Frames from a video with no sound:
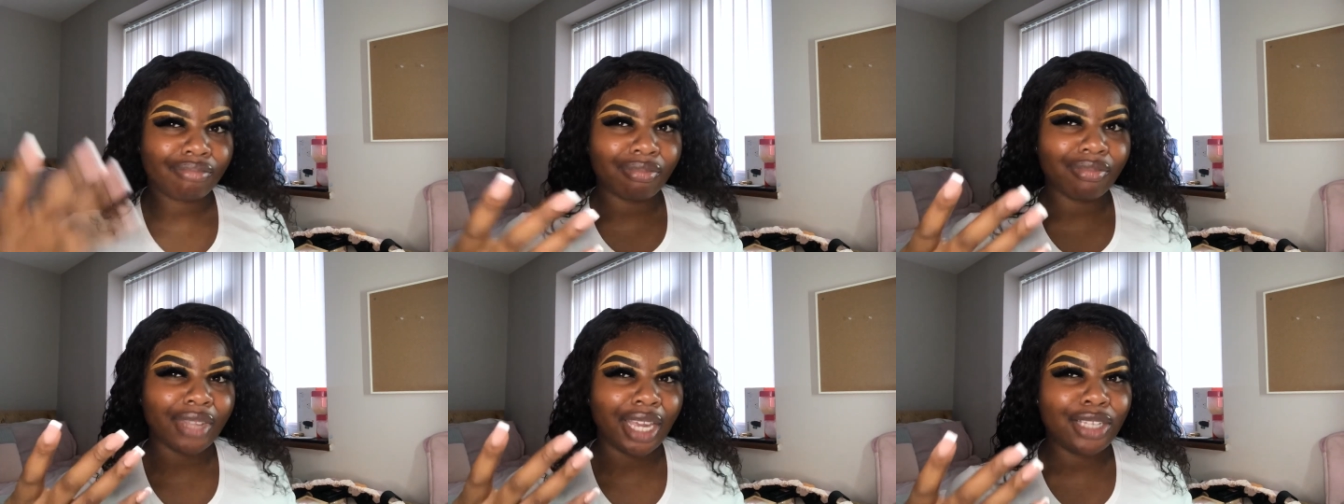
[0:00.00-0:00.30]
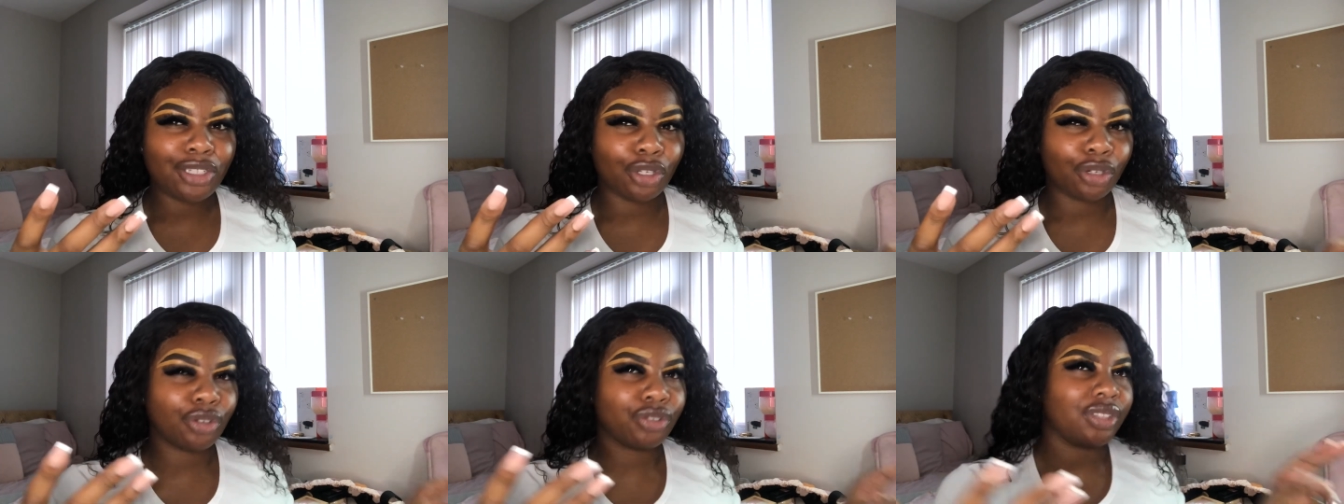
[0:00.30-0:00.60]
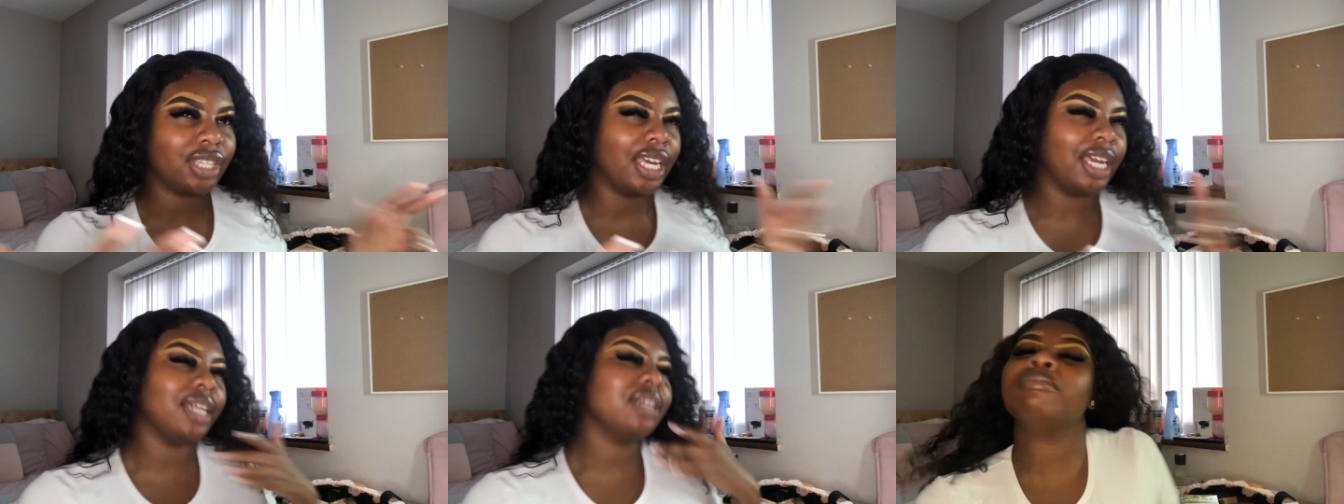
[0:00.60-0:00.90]
is a good
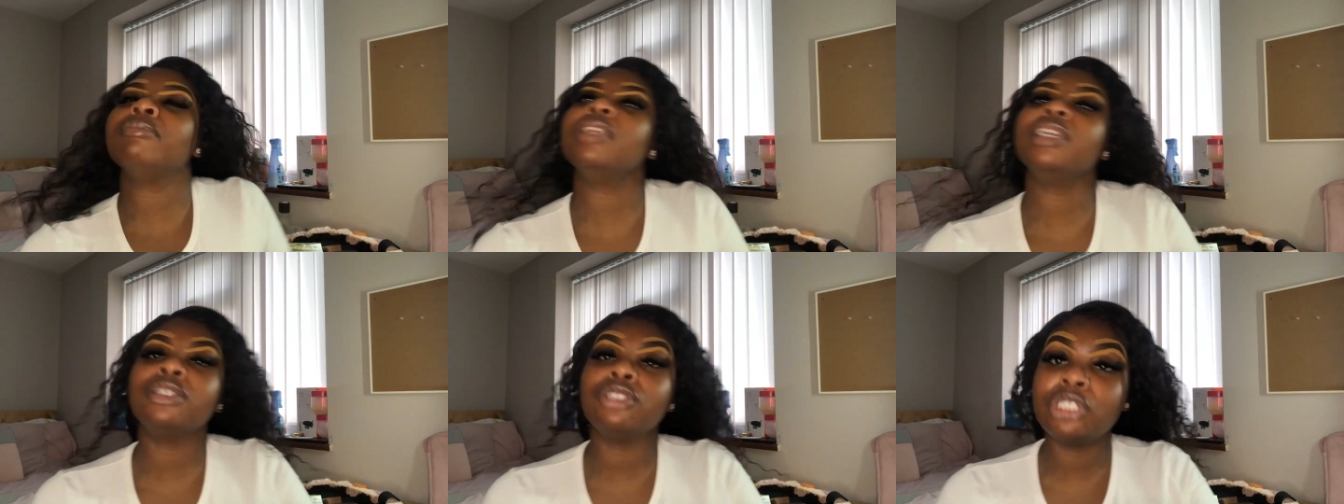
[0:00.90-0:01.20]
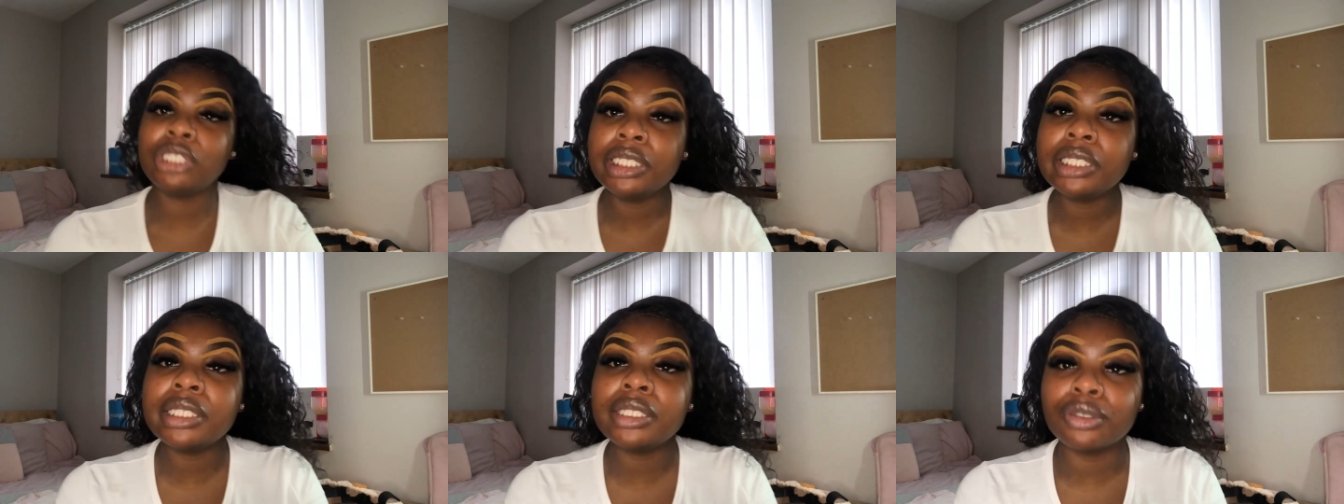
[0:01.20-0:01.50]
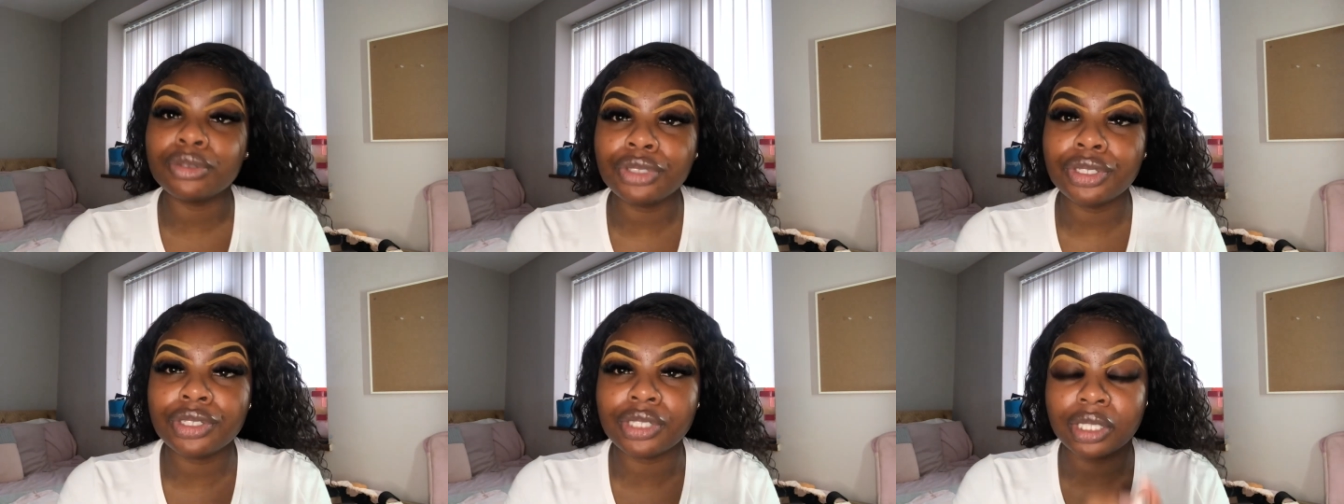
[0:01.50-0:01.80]
thing. I'm literally still
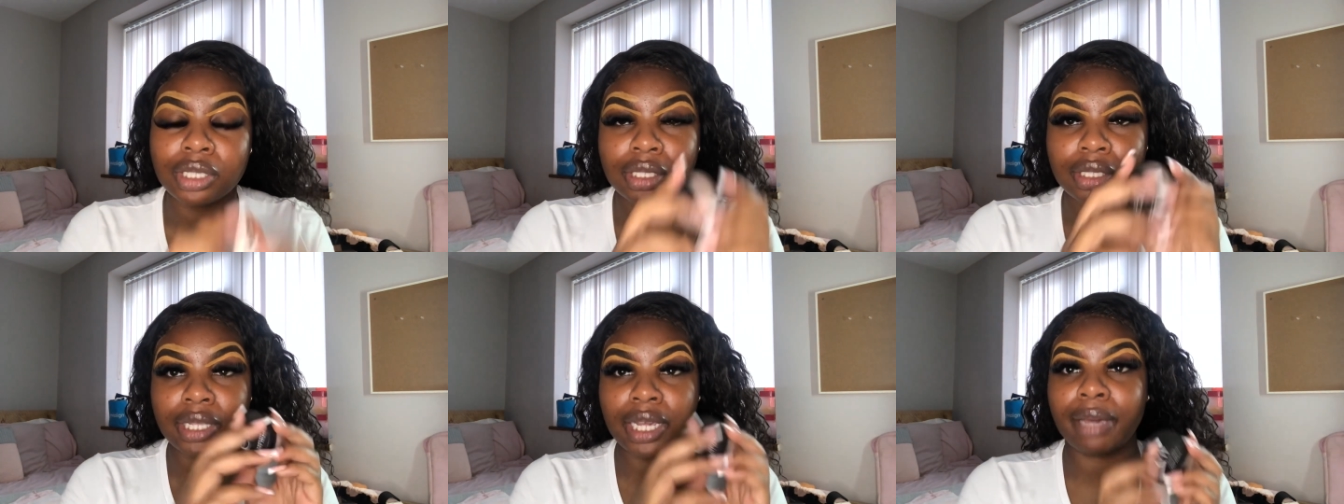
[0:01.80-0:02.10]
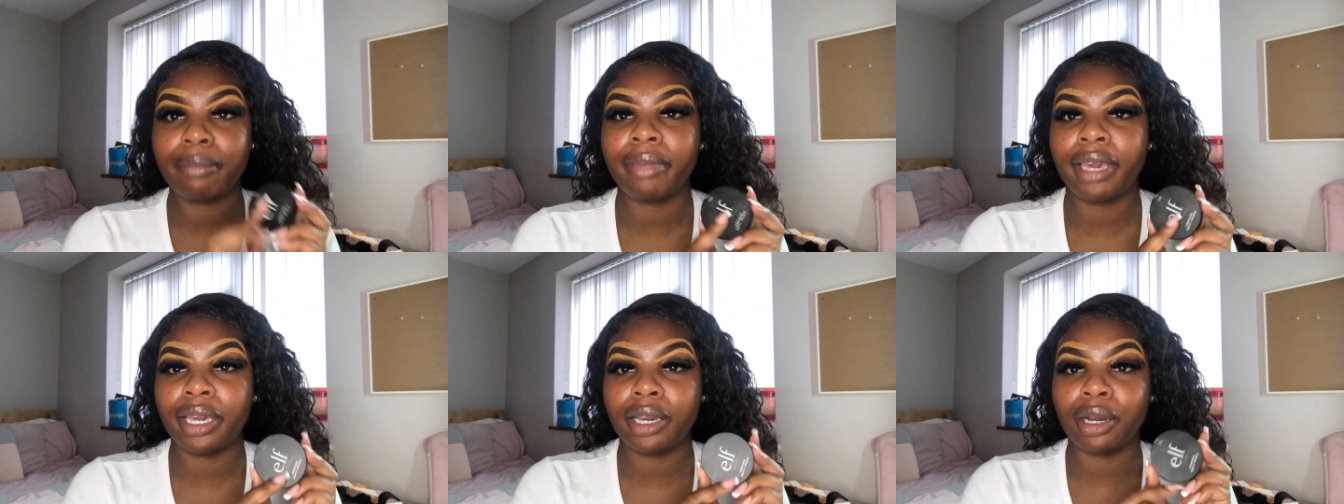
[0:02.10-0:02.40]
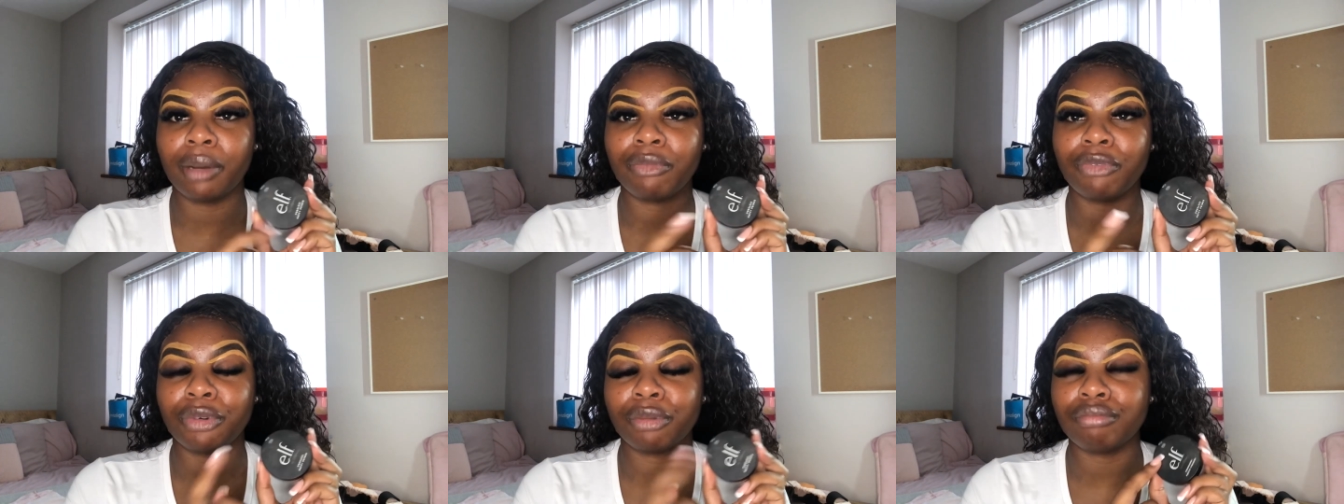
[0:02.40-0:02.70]
using the same
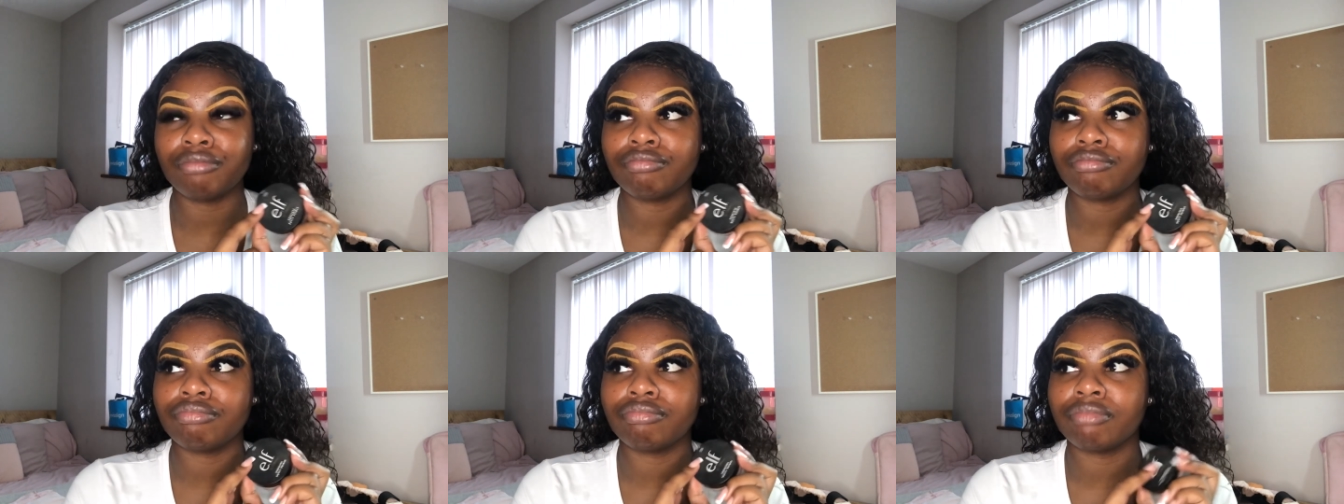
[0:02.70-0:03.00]
makeup from